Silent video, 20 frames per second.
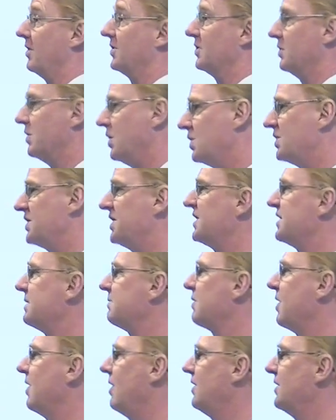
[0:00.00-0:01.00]
So no
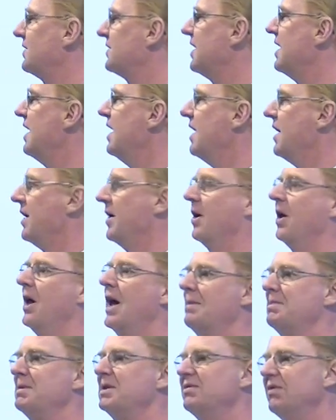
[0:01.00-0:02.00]
system calls, it all
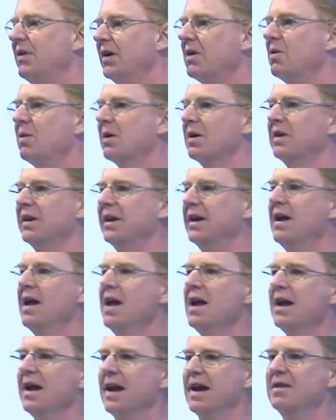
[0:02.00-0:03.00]
happens very quickly,
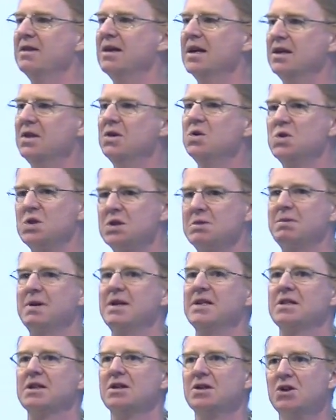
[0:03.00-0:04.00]
and then user
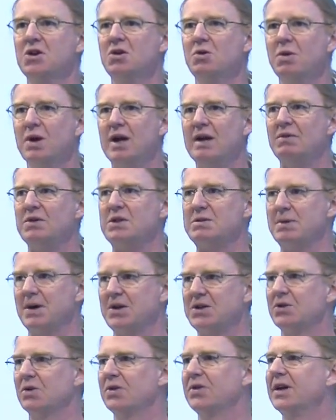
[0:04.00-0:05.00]
space can do whatever
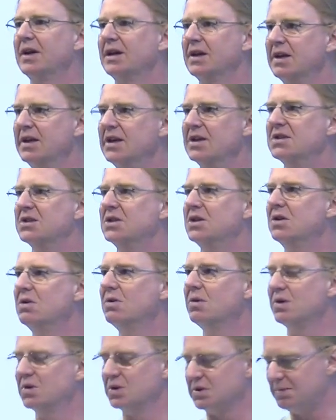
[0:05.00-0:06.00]
special thing it needs to do
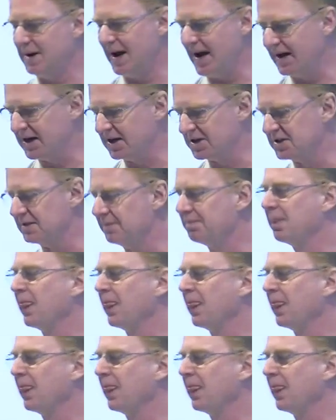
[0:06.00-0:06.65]
with those packets.